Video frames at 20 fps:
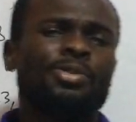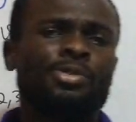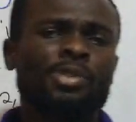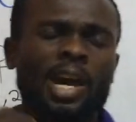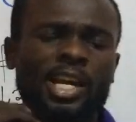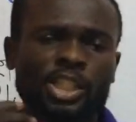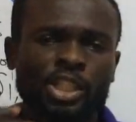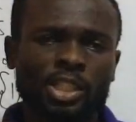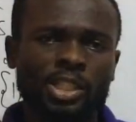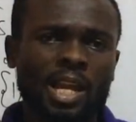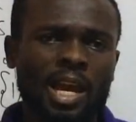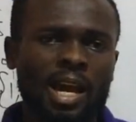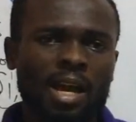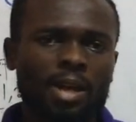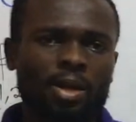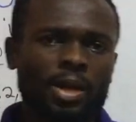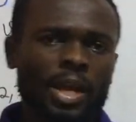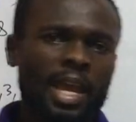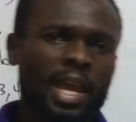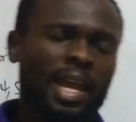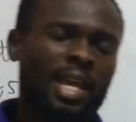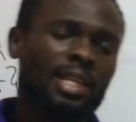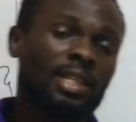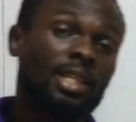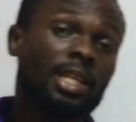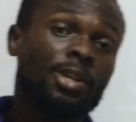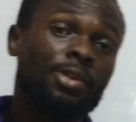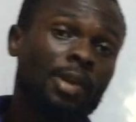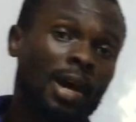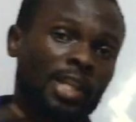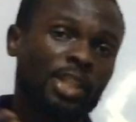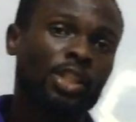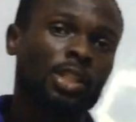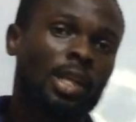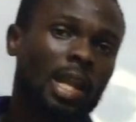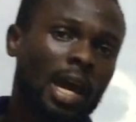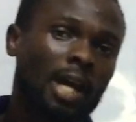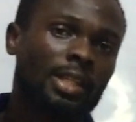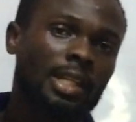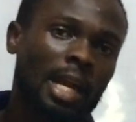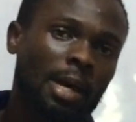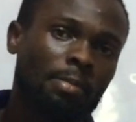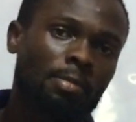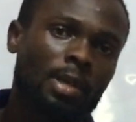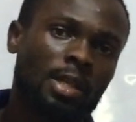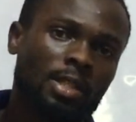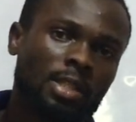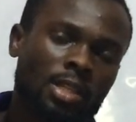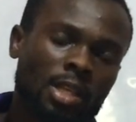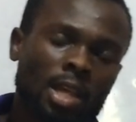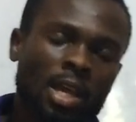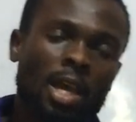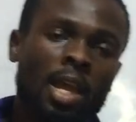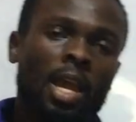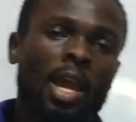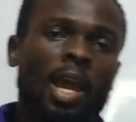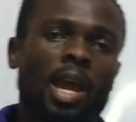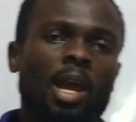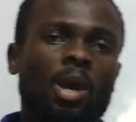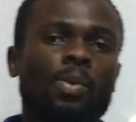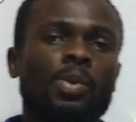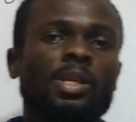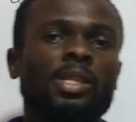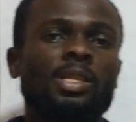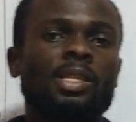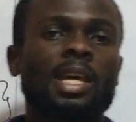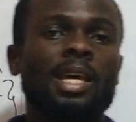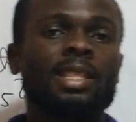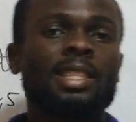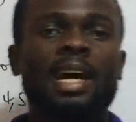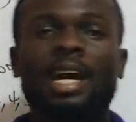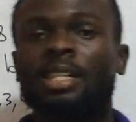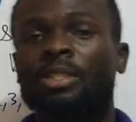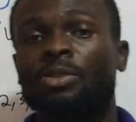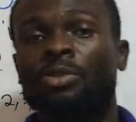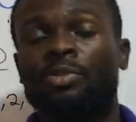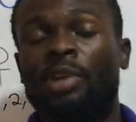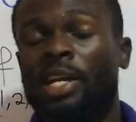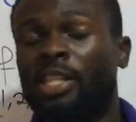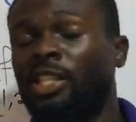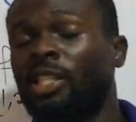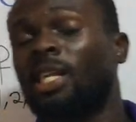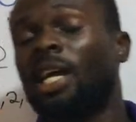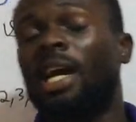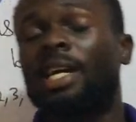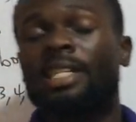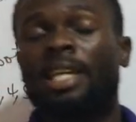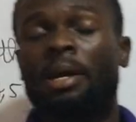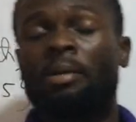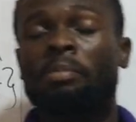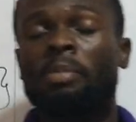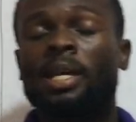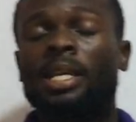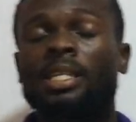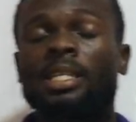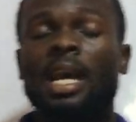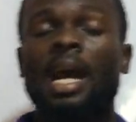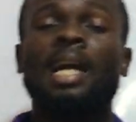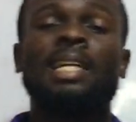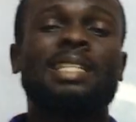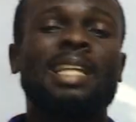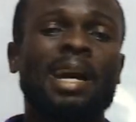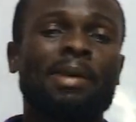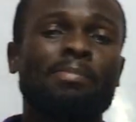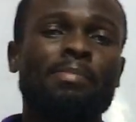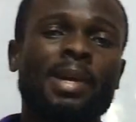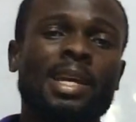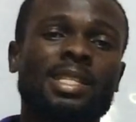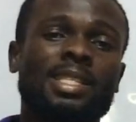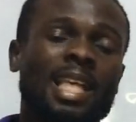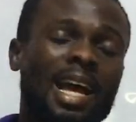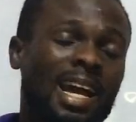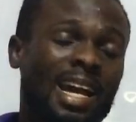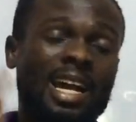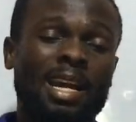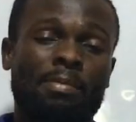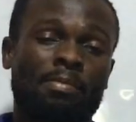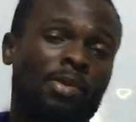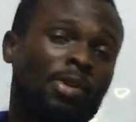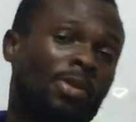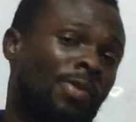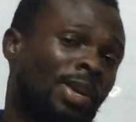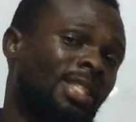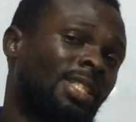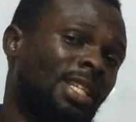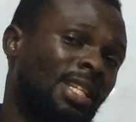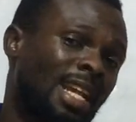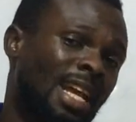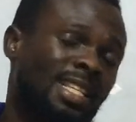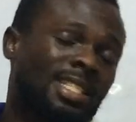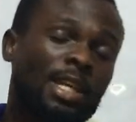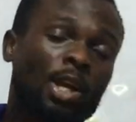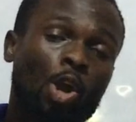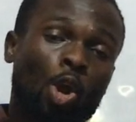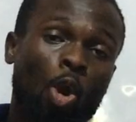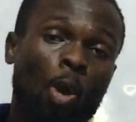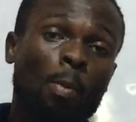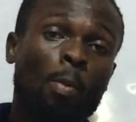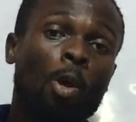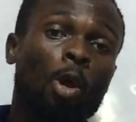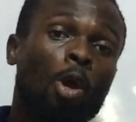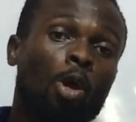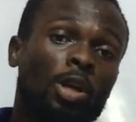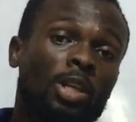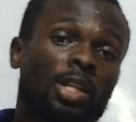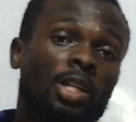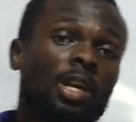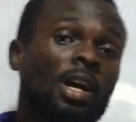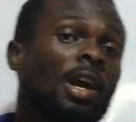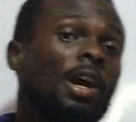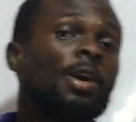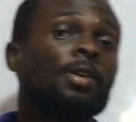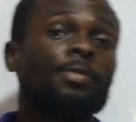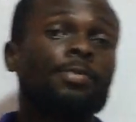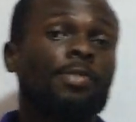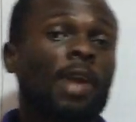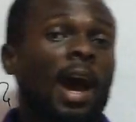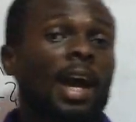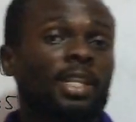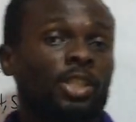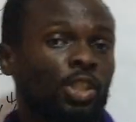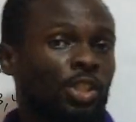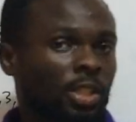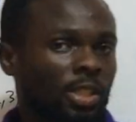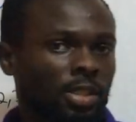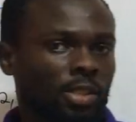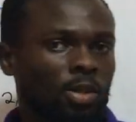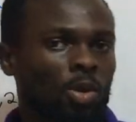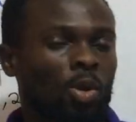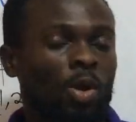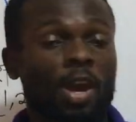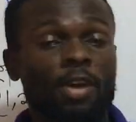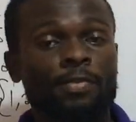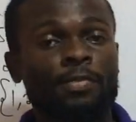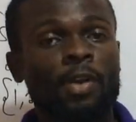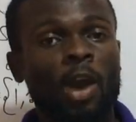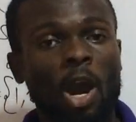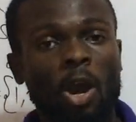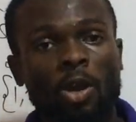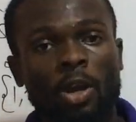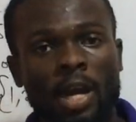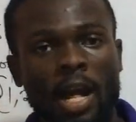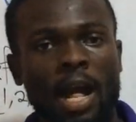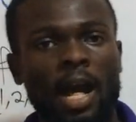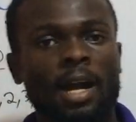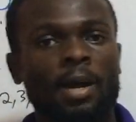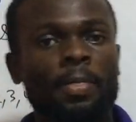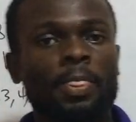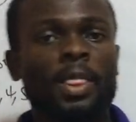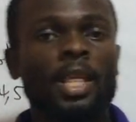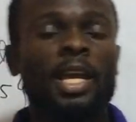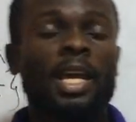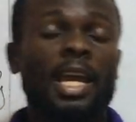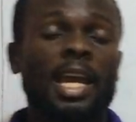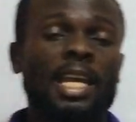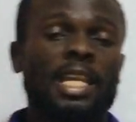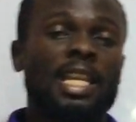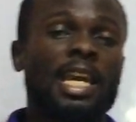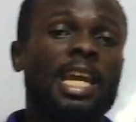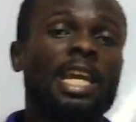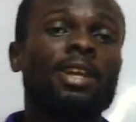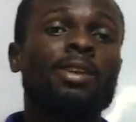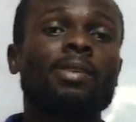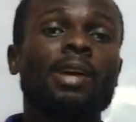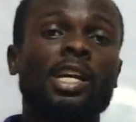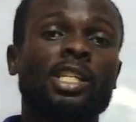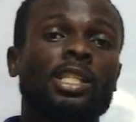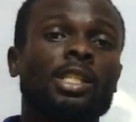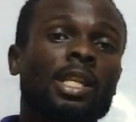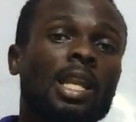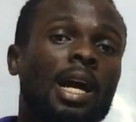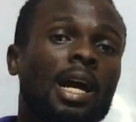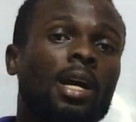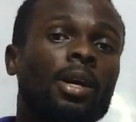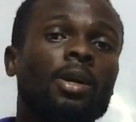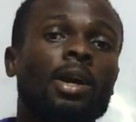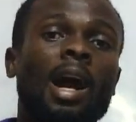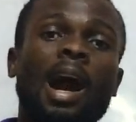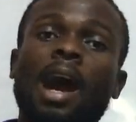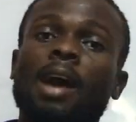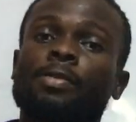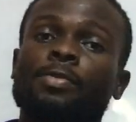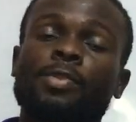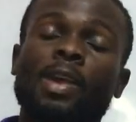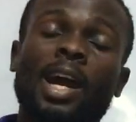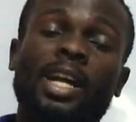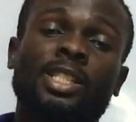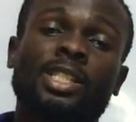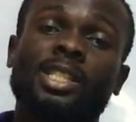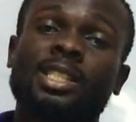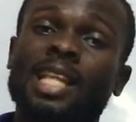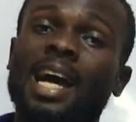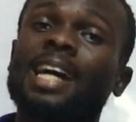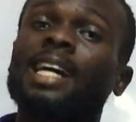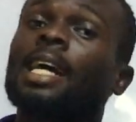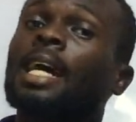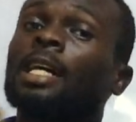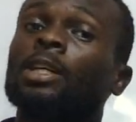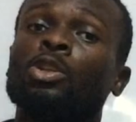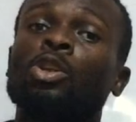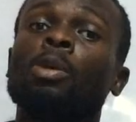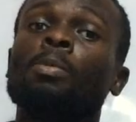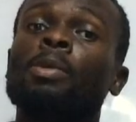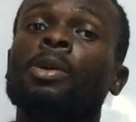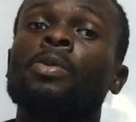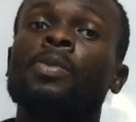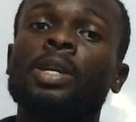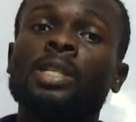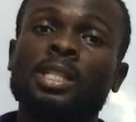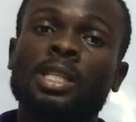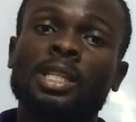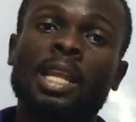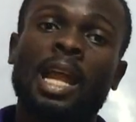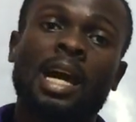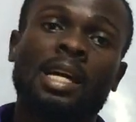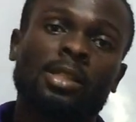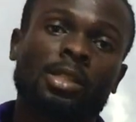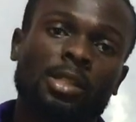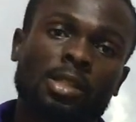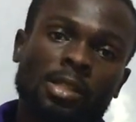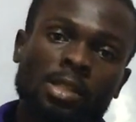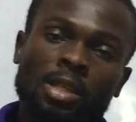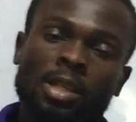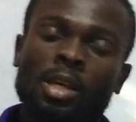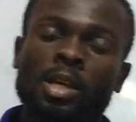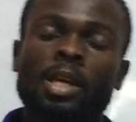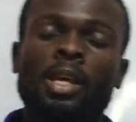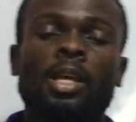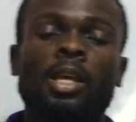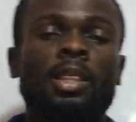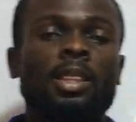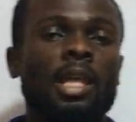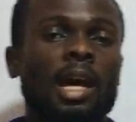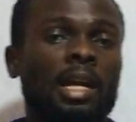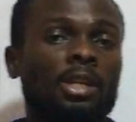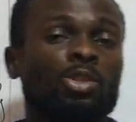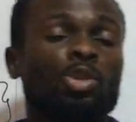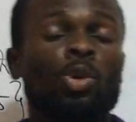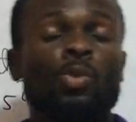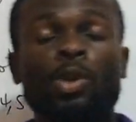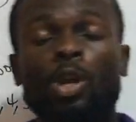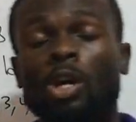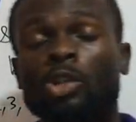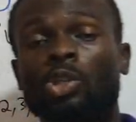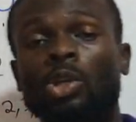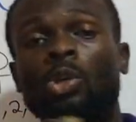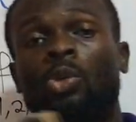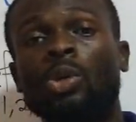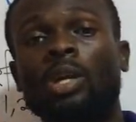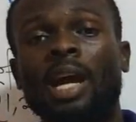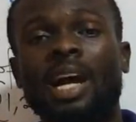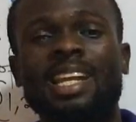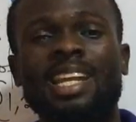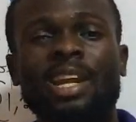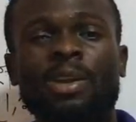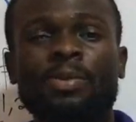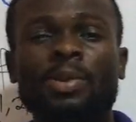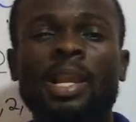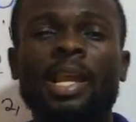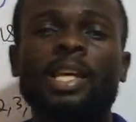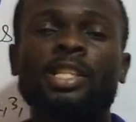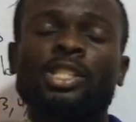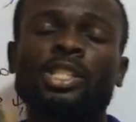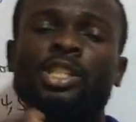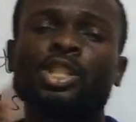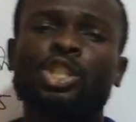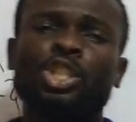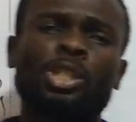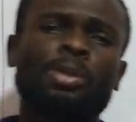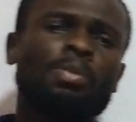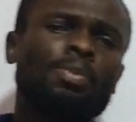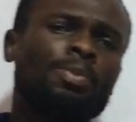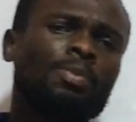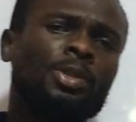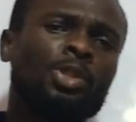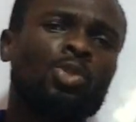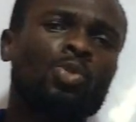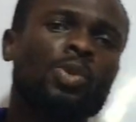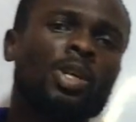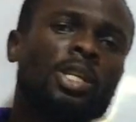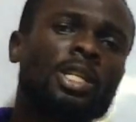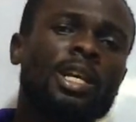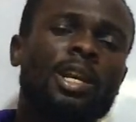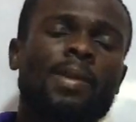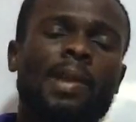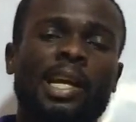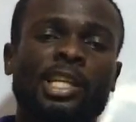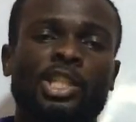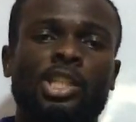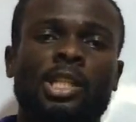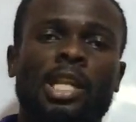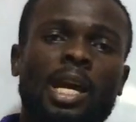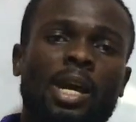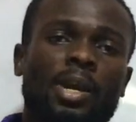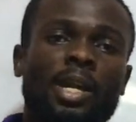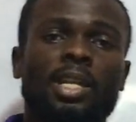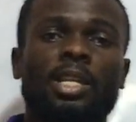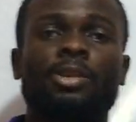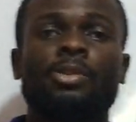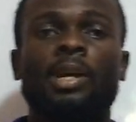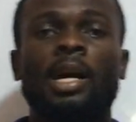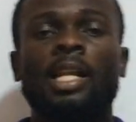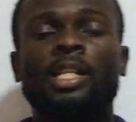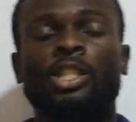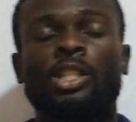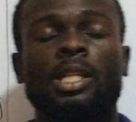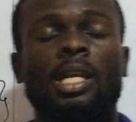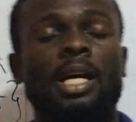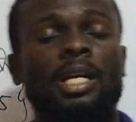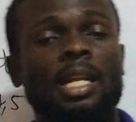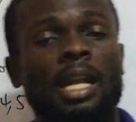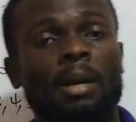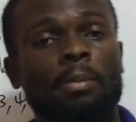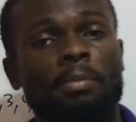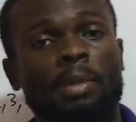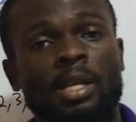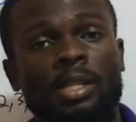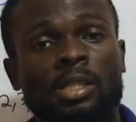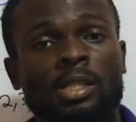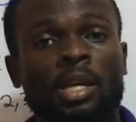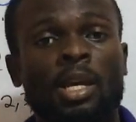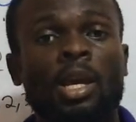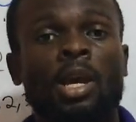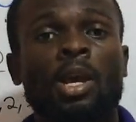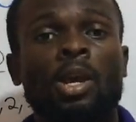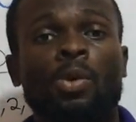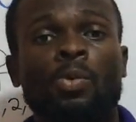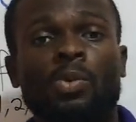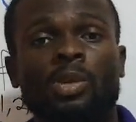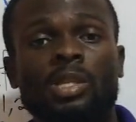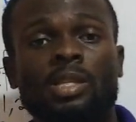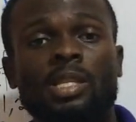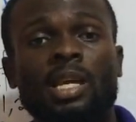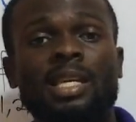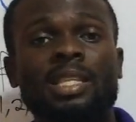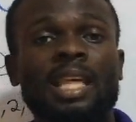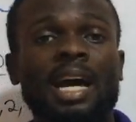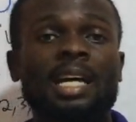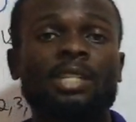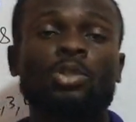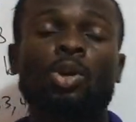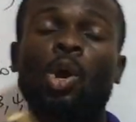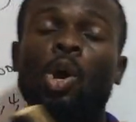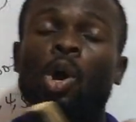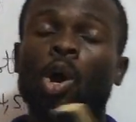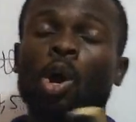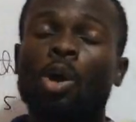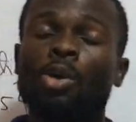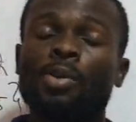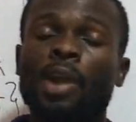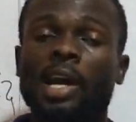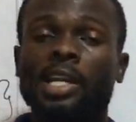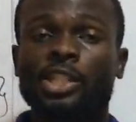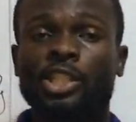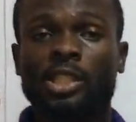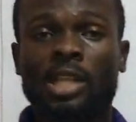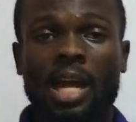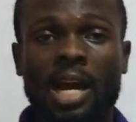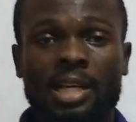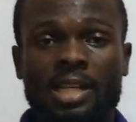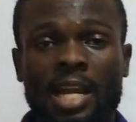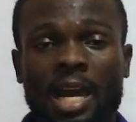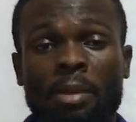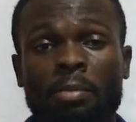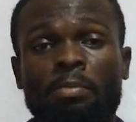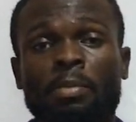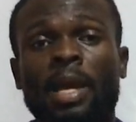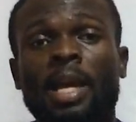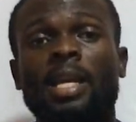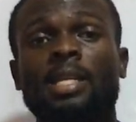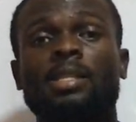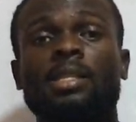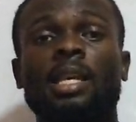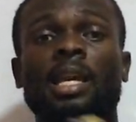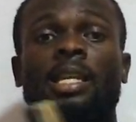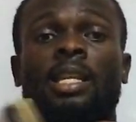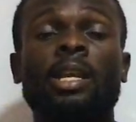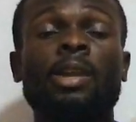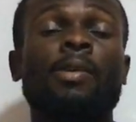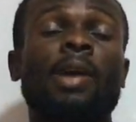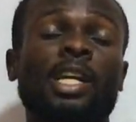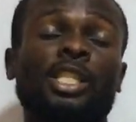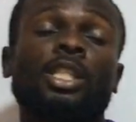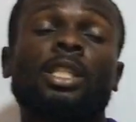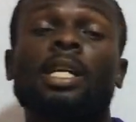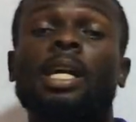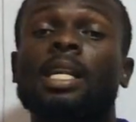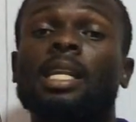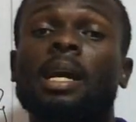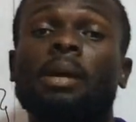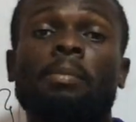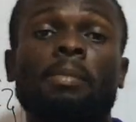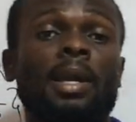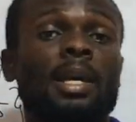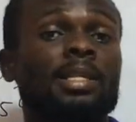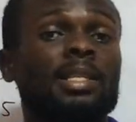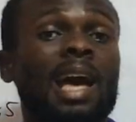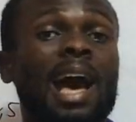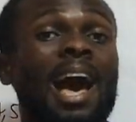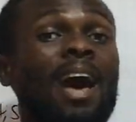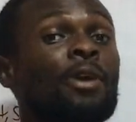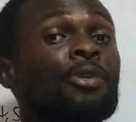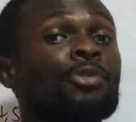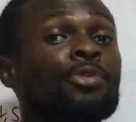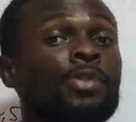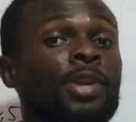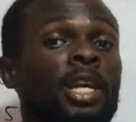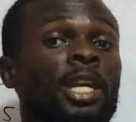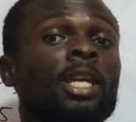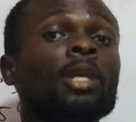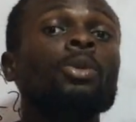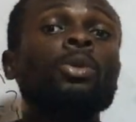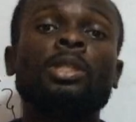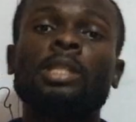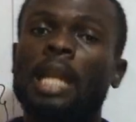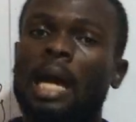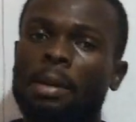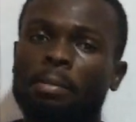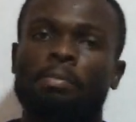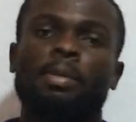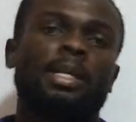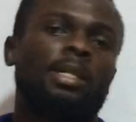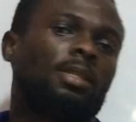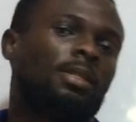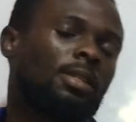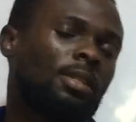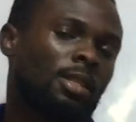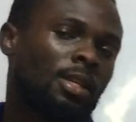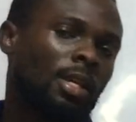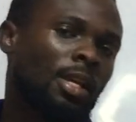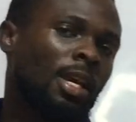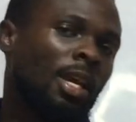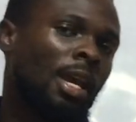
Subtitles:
rational and irrational numbers. And we said that rational numbers are numbers that can be written as a common fraction or a vulgar. And the irrational are fractions that cannot be written as that. So we also look at the relationship between the rational and irrational numbers. We said that all rational numbers and irrational numbers are real numbers.